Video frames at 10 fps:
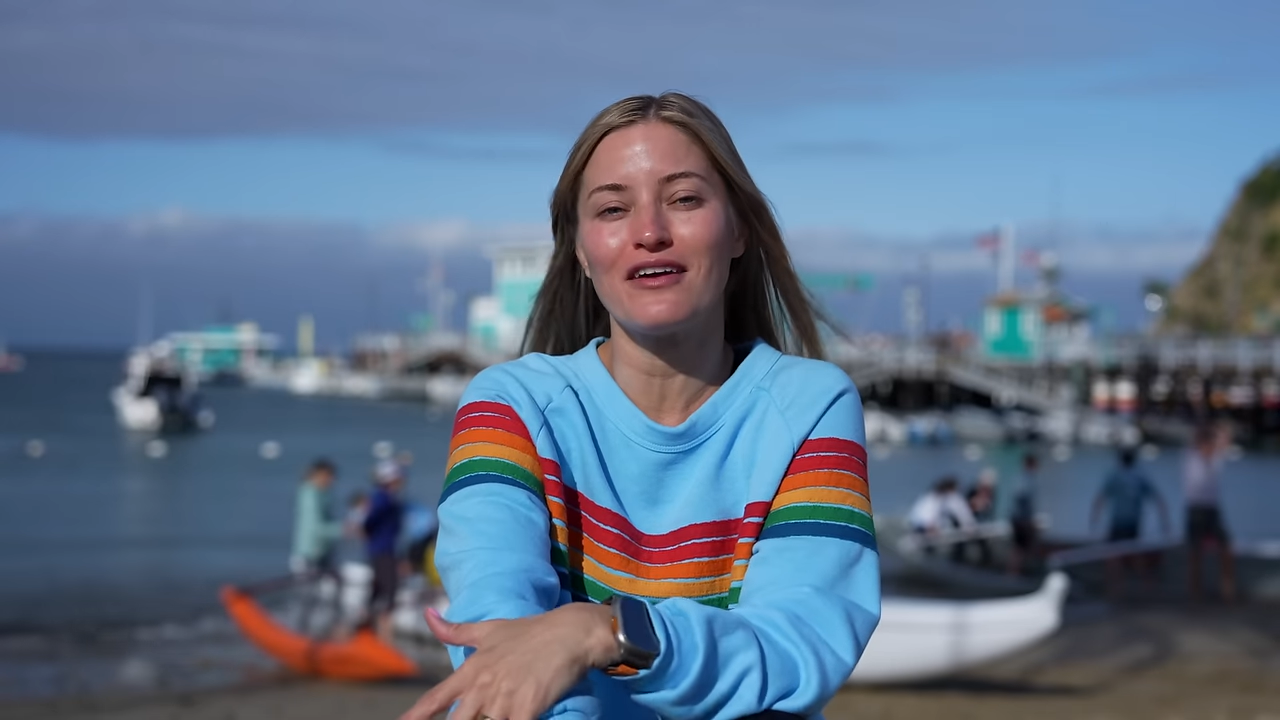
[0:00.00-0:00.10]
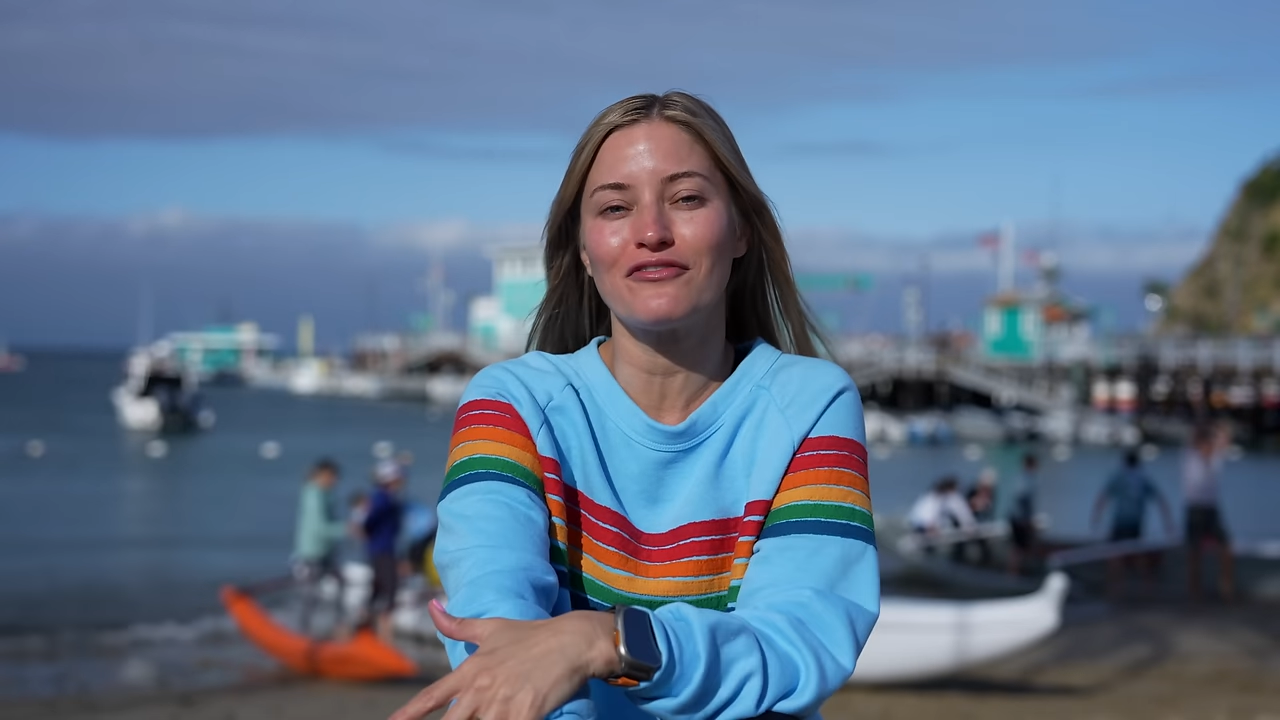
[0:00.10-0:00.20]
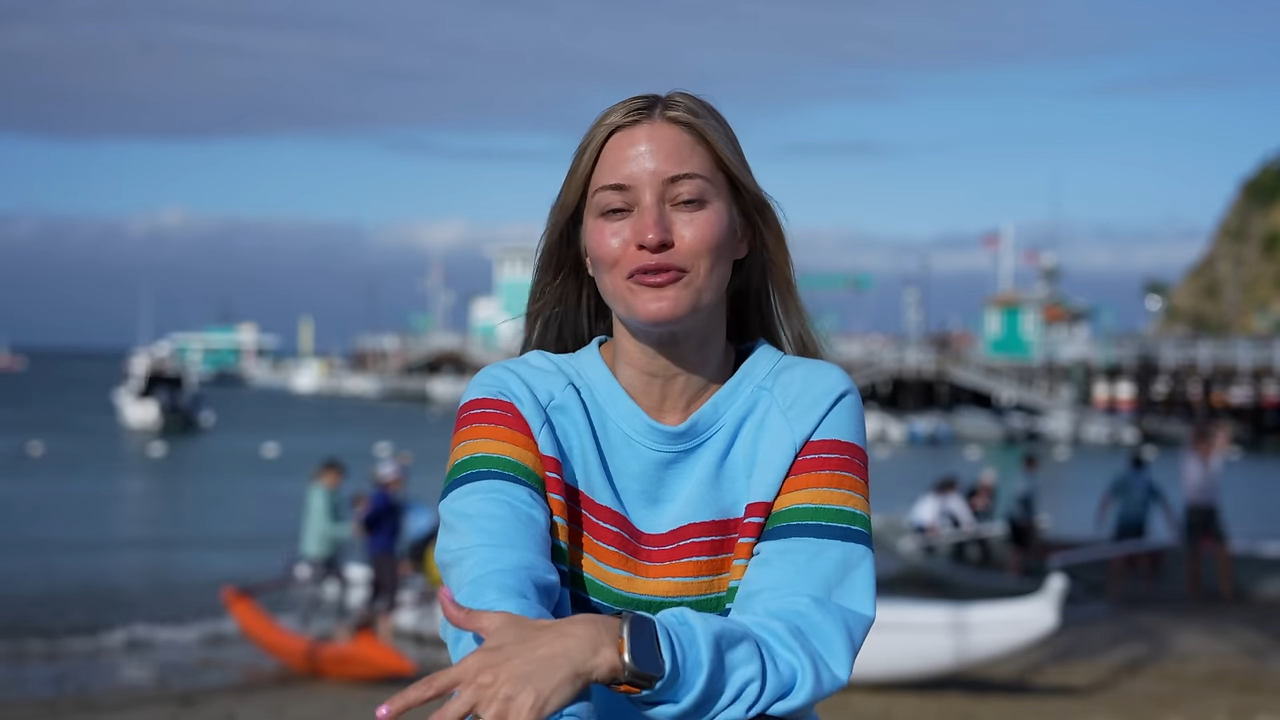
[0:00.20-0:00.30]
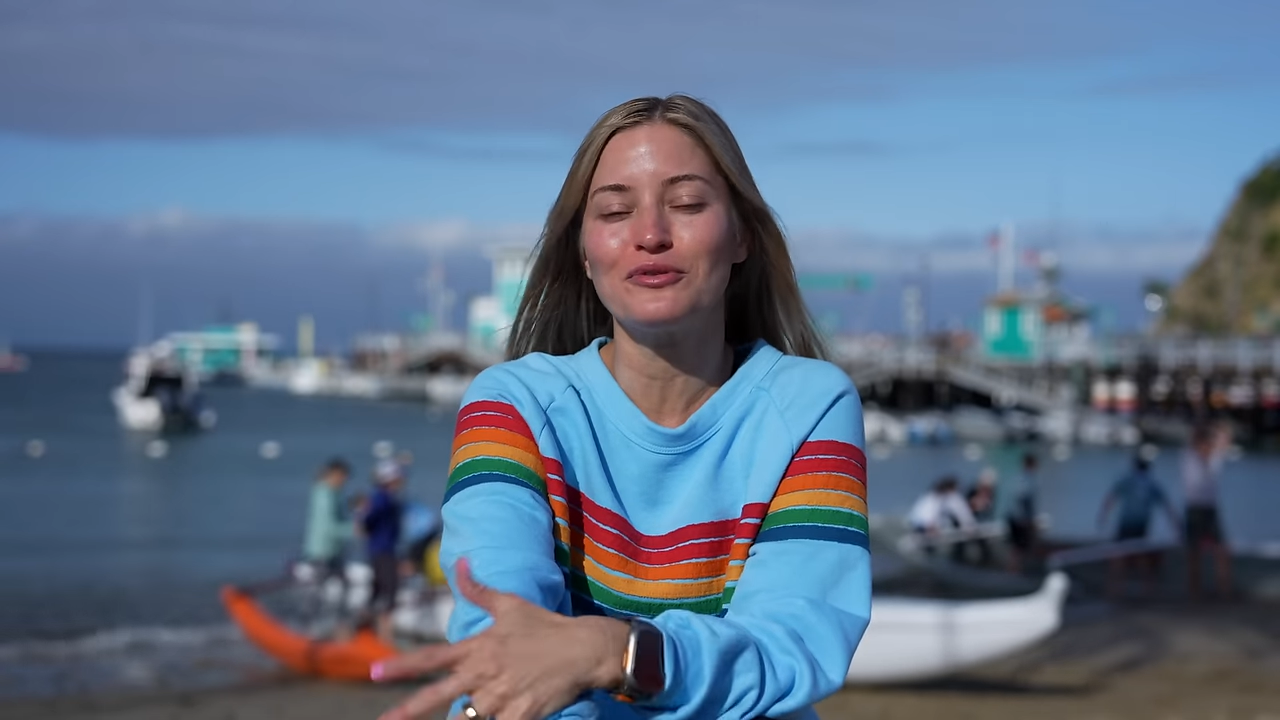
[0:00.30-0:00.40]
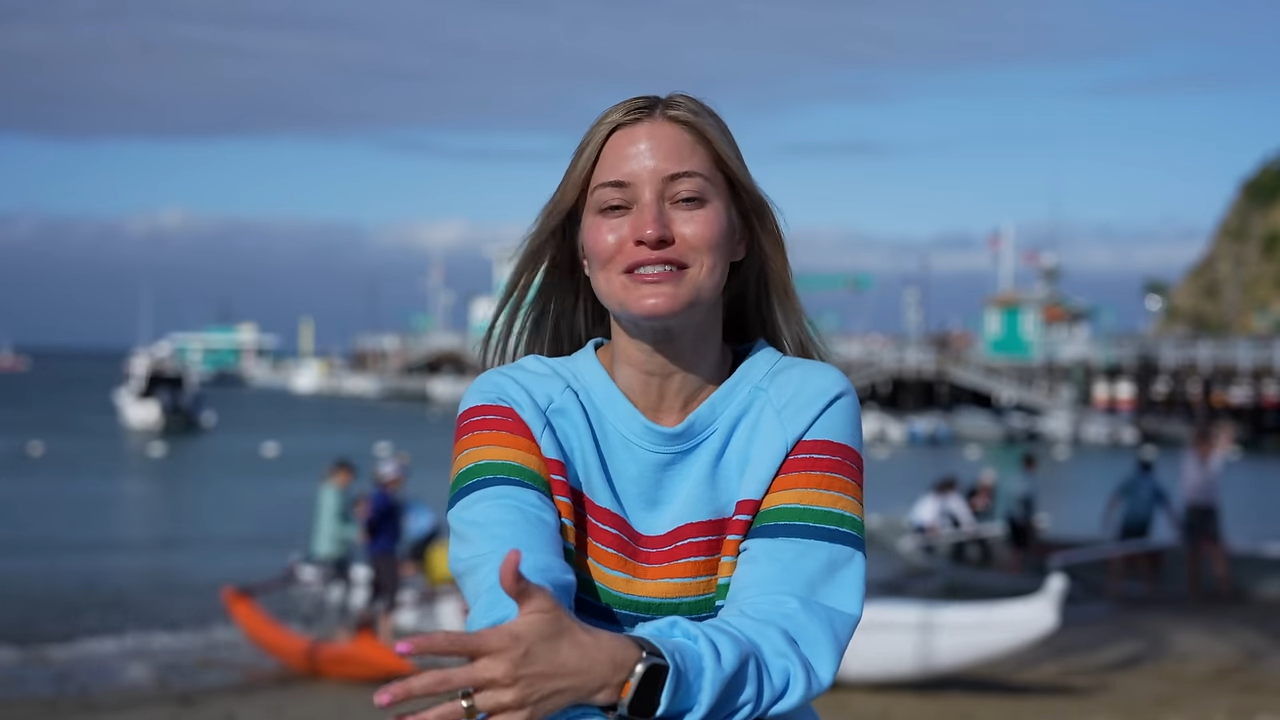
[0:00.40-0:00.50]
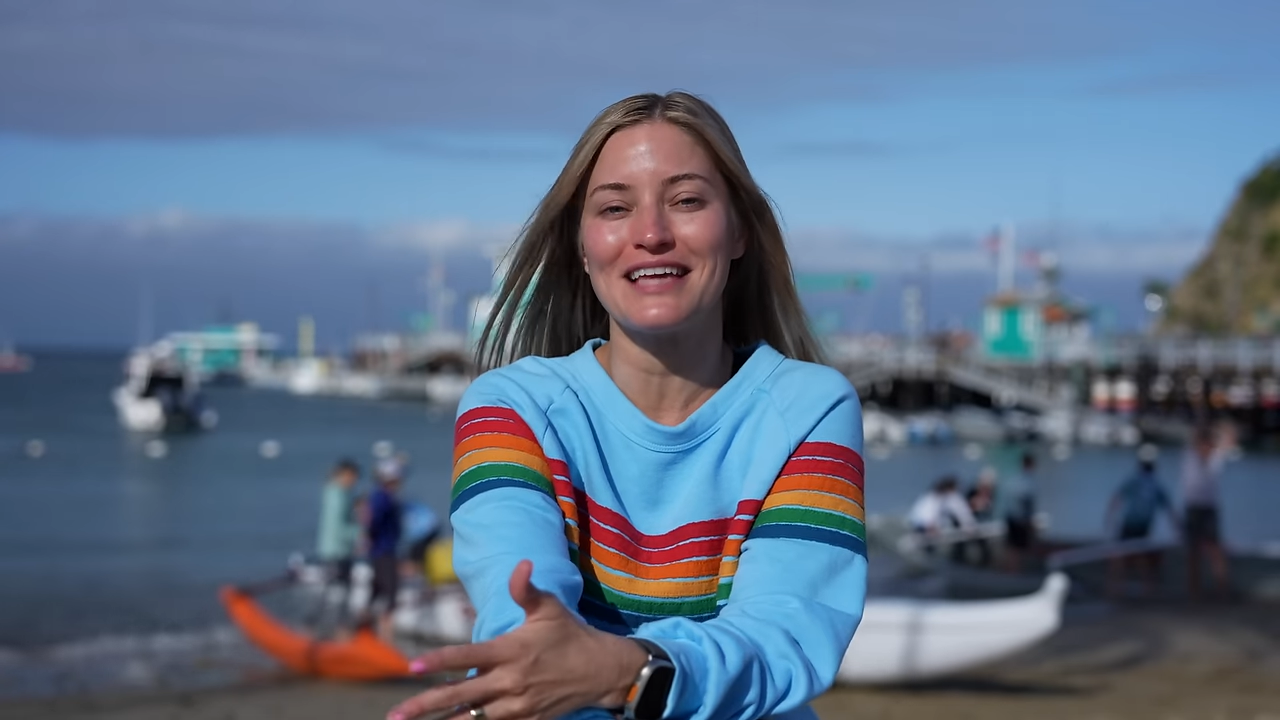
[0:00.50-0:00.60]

a full